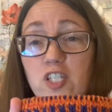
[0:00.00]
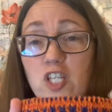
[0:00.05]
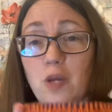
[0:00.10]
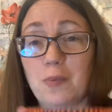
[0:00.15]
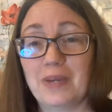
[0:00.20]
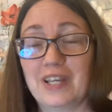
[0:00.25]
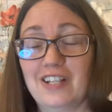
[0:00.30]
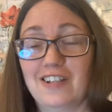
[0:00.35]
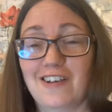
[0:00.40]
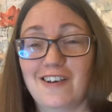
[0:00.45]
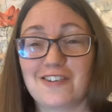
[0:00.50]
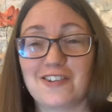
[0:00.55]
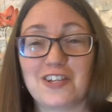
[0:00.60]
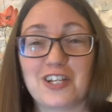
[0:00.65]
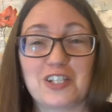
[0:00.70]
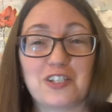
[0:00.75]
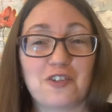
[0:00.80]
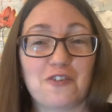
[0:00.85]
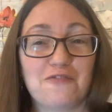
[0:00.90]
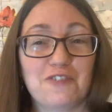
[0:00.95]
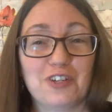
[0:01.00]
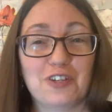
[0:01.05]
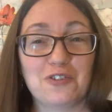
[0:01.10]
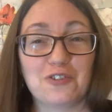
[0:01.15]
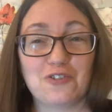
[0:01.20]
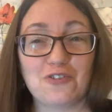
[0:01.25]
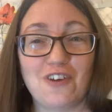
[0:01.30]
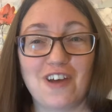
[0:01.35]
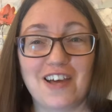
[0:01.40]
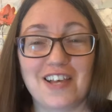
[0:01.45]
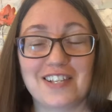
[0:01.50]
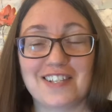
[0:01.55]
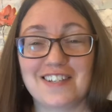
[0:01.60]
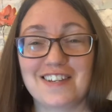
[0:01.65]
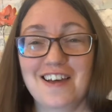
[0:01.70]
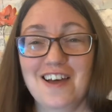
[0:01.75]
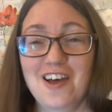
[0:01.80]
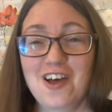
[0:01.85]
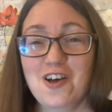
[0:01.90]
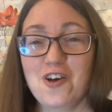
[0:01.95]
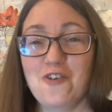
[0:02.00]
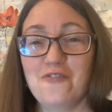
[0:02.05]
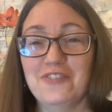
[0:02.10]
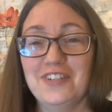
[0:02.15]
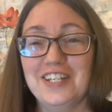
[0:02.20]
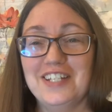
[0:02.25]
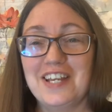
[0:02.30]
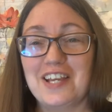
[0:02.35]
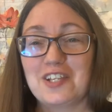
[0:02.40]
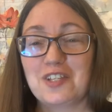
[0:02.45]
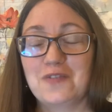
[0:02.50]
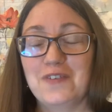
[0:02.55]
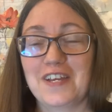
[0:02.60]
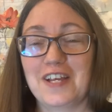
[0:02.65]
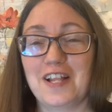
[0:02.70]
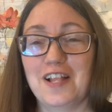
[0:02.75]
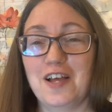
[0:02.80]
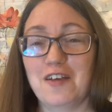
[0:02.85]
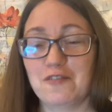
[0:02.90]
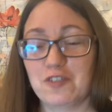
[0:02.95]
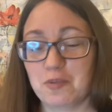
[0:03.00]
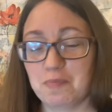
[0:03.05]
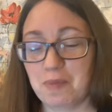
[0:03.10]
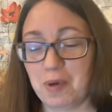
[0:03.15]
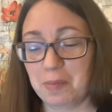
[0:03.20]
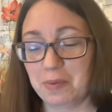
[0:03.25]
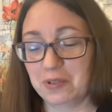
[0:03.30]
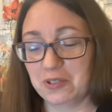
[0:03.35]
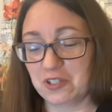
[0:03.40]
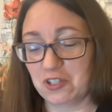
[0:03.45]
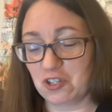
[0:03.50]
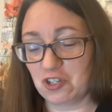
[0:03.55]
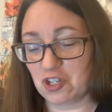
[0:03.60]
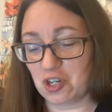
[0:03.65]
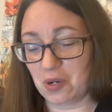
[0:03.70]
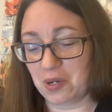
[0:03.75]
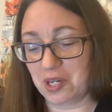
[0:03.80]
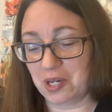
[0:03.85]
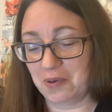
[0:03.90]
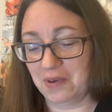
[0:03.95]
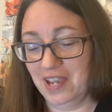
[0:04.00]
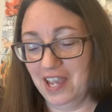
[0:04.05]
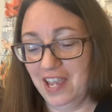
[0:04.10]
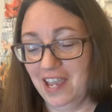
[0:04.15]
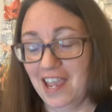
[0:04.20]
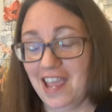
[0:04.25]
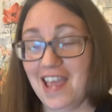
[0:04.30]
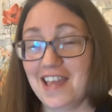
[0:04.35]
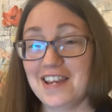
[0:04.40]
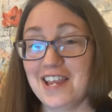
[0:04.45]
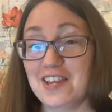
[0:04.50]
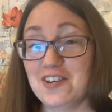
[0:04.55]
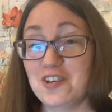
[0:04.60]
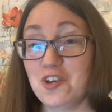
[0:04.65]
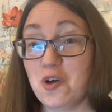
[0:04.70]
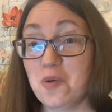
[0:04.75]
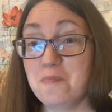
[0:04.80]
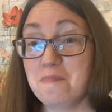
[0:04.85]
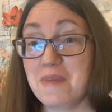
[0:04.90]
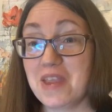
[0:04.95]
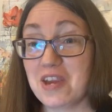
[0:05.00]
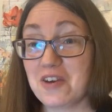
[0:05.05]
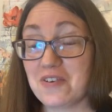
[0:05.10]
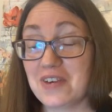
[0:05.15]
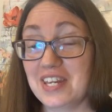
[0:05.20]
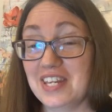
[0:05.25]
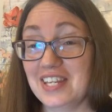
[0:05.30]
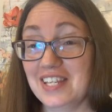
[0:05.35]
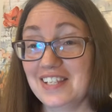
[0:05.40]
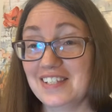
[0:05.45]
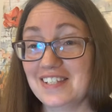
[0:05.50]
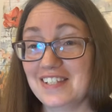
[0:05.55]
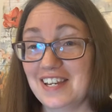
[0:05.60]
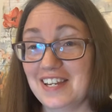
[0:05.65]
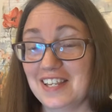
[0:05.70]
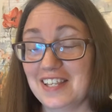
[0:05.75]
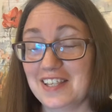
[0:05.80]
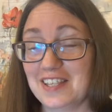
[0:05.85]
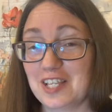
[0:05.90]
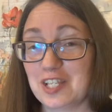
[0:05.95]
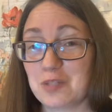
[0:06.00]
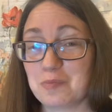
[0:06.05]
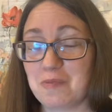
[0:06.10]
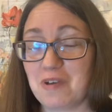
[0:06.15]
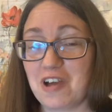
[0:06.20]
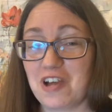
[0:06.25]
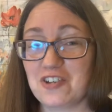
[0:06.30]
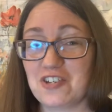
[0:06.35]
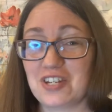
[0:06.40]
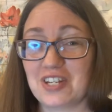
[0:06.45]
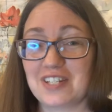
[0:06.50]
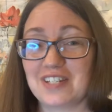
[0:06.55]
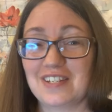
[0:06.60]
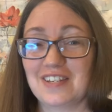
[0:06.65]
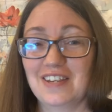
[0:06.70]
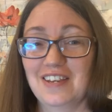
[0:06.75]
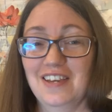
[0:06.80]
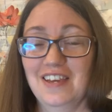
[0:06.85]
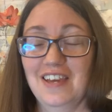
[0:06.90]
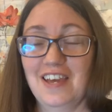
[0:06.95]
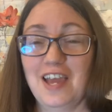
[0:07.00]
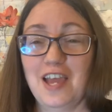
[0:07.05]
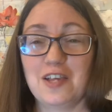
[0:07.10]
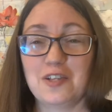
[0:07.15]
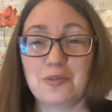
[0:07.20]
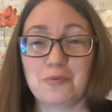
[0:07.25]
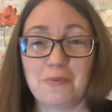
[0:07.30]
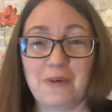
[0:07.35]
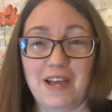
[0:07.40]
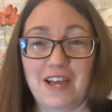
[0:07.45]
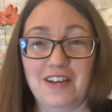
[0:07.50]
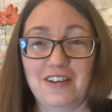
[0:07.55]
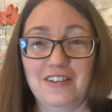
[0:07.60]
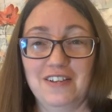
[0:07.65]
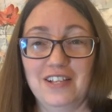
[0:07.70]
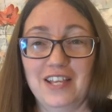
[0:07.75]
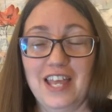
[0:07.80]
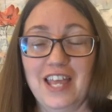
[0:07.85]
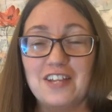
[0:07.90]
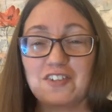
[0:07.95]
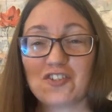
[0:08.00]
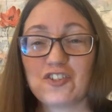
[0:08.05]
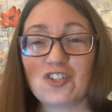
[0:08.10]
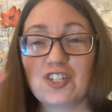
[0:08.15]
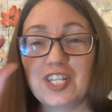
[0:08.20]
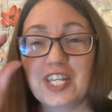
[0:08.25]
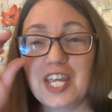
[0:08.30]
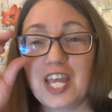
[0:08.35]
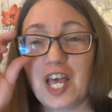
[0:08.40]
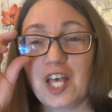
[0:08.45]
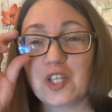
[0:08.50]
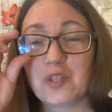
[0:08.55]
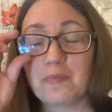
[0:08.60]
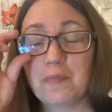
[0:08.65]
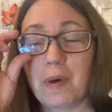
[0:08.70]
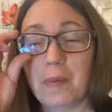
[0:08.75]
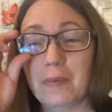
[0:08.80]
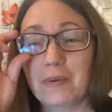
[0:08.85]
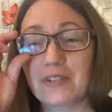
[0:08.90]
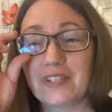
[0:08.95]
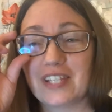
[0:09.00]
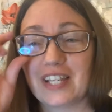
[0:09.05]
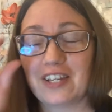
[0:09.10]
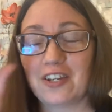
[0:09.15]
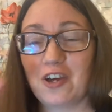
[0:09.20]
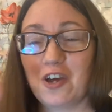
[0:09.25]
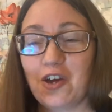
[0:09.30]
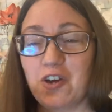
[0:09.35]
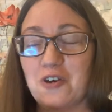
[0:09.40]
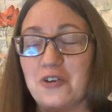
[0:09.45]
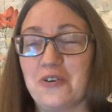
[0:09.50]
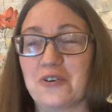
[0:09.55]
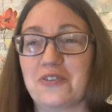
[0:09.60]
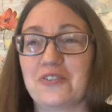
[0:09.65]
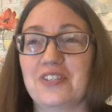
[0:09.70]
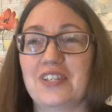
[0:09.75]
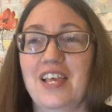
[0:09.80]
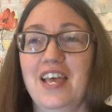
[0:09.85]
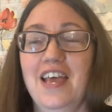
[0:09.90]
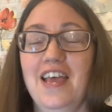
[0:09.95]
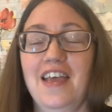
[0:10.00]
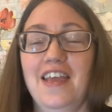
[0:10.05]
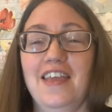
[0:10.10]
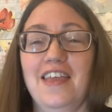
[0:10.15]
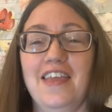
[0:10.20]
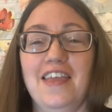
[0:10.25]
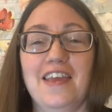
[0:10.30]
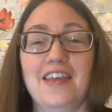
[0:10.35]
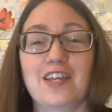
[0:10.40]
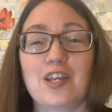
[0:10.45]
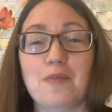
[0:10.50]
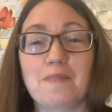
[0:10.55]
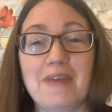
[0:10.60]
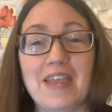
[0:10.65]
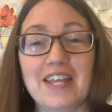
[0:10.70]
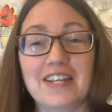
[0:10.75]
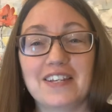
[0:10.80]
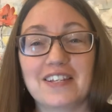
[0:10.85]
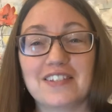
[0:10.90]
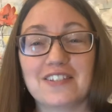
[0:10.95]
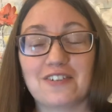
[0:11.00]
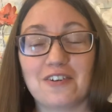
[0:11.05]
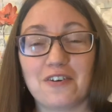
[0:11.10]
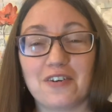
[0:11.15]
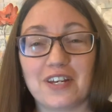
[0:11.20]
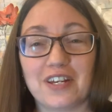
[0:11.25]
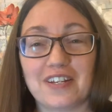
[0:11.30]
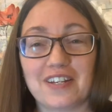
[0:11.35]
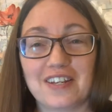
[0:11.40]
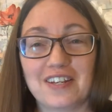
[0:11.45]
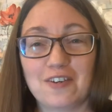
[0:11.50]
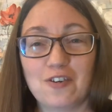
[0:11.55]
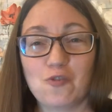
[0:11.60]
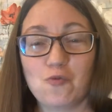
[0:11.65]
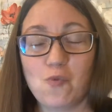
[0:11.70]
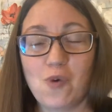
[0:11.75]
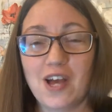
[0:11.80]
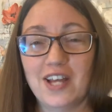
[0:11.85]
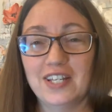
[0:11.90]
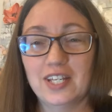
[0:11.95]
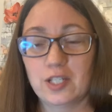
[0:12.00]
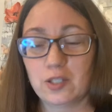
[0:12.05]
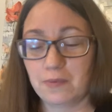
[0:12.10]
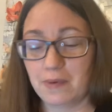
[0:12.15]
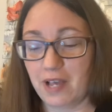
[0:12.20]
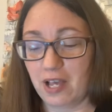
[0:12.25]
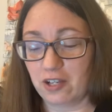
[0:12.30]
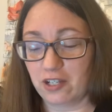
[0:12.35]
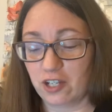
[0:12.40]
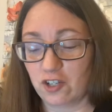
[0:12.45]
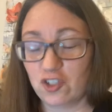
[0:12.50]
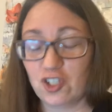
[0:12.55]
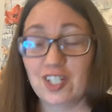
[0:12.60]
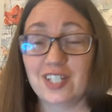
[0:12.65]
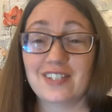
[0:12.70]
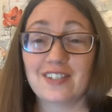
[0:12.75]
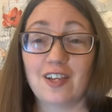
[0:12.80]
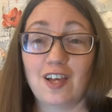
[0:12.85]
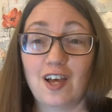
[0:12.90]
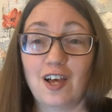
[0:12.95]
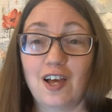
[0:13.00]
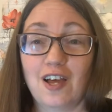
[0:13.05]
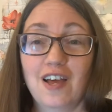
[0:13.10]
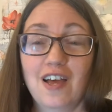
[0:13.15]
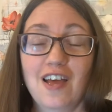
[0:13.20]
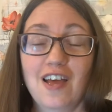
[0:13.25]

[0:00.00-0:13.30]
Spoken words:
coming along good. So fingers crossed, hopefully next week I'll have some bubbles to show you. And I know Mary is knitting this project as well, and she has bubbles in hers. And Amanda started one as well because she saw